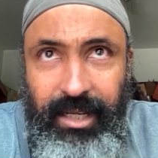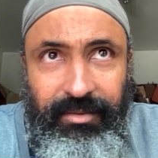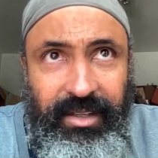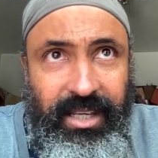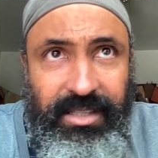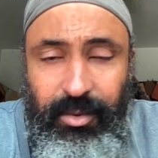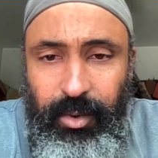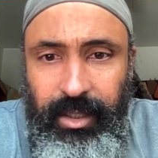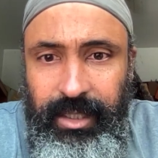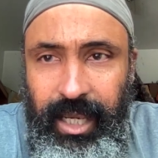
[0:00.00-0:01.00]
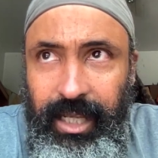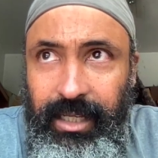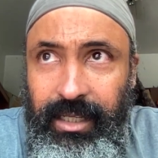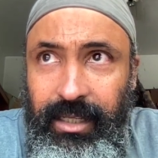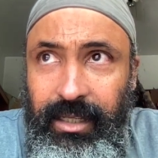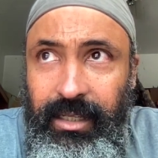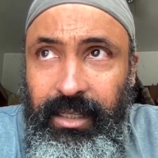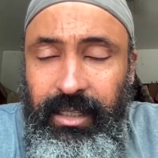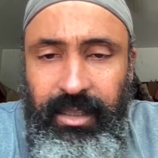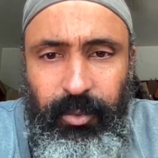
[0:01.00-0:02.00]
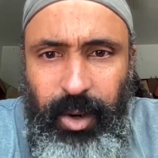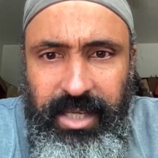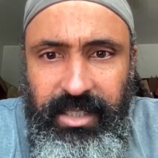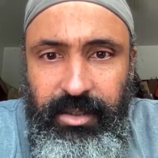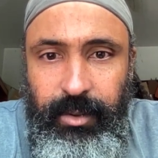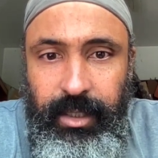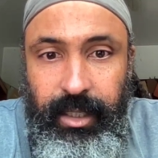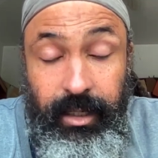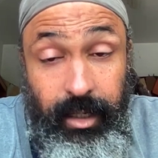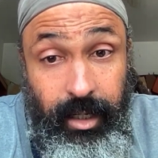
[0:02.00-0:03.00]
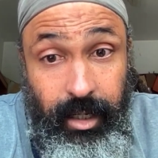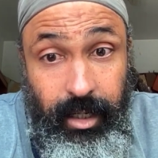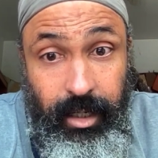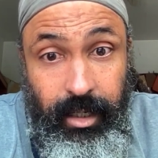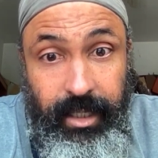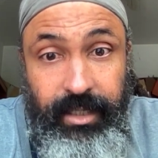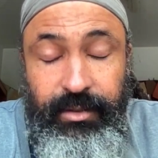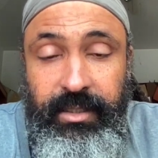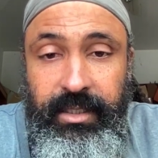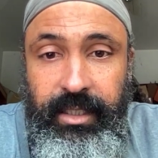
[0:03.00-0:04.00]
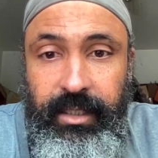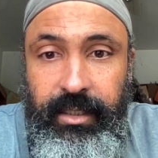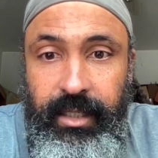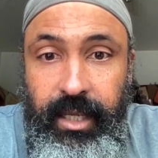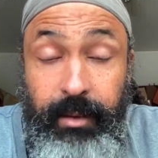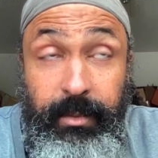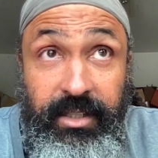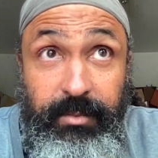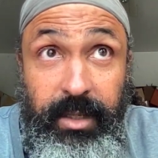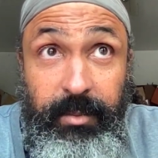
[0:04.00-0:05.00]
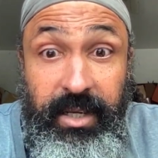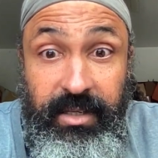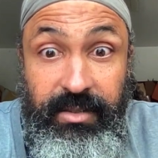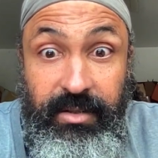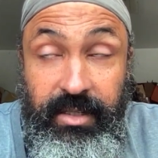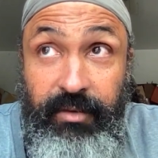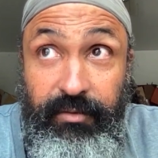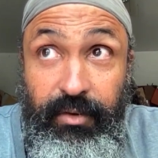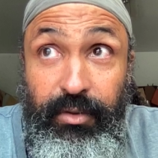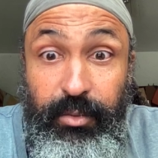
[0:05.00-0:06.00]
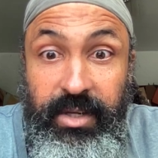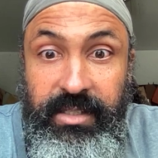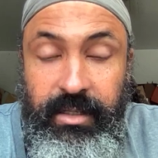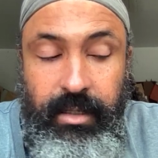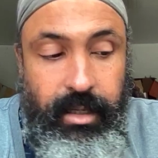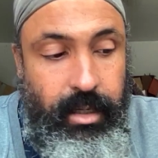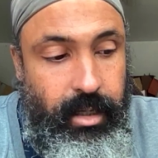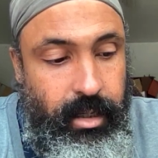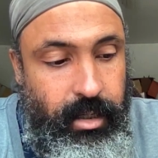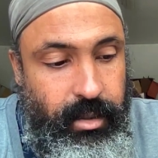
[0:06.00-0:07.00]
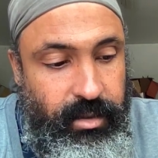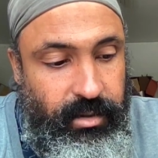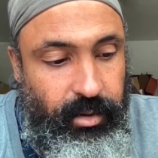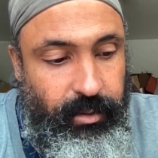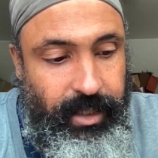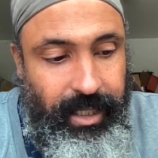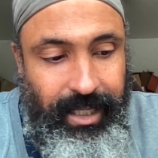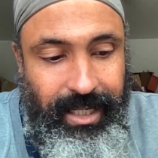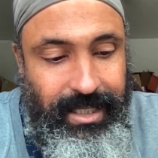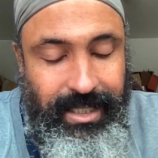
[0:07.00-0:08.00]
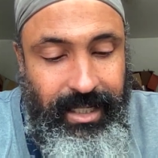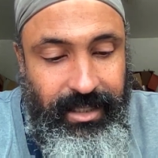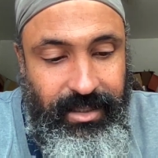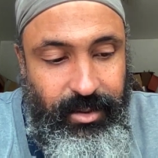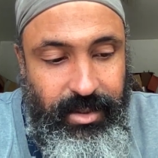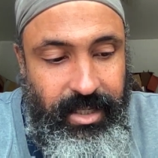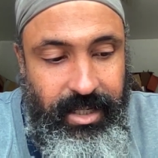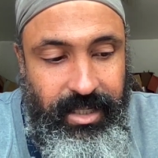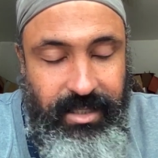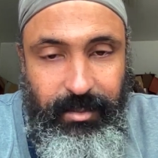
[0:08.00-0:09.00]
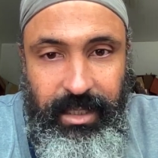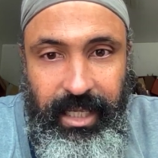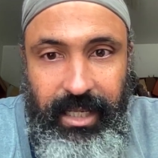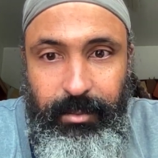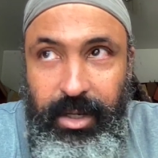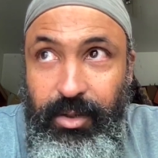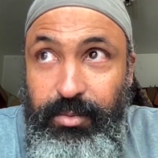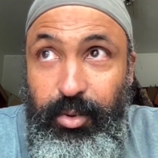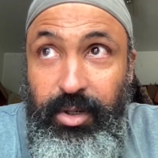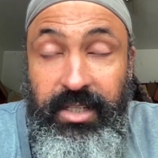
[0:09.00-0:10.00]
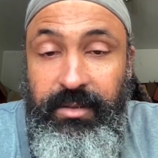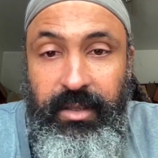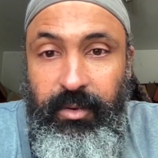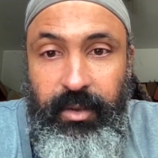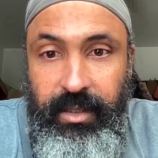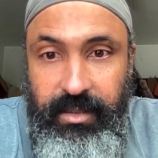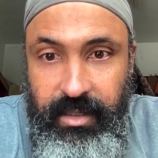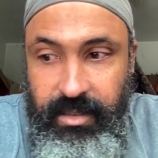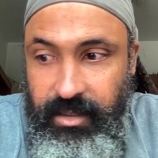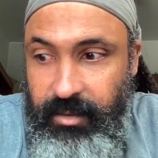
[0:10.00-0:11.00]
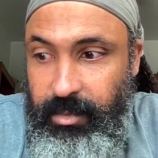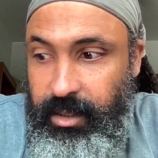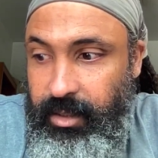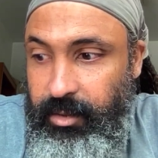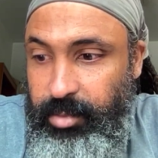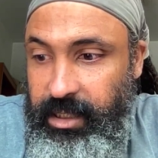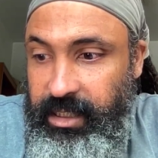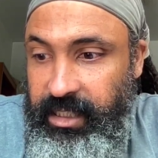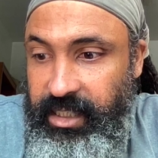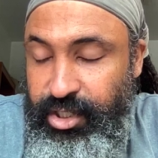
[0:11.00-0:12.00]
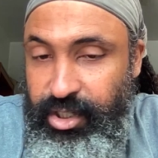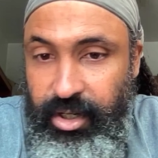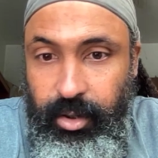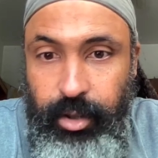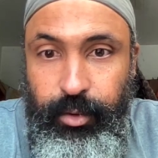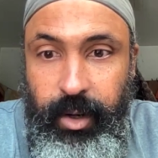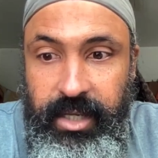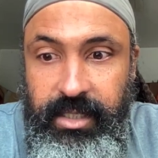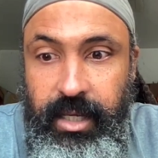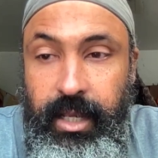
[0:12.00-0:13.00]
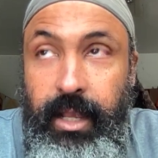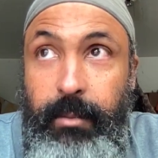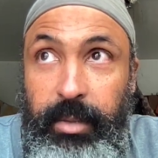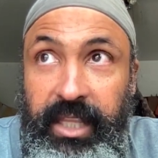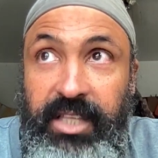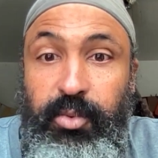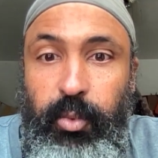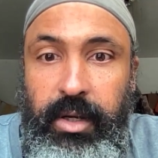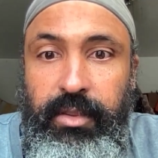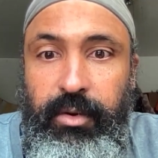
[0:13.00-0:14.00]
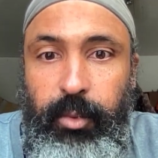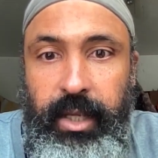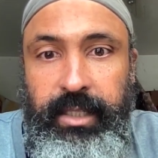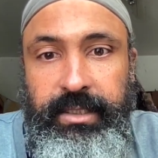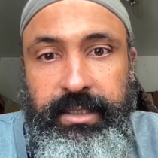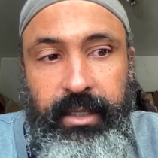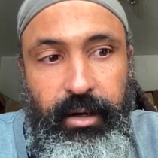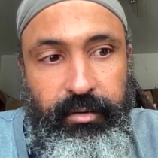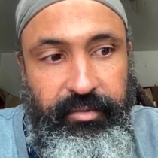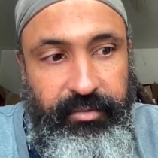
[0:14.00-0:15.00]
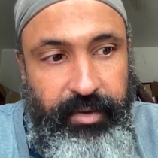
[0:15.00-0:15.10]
and if he doesn't want that, then why is he doing that? Aha, interesting. It must be because there's a further reason. So again, it's not an excuse, and it doesn't mean like anybody who's poor just is completely legit or otherwise. But that's one of the ways of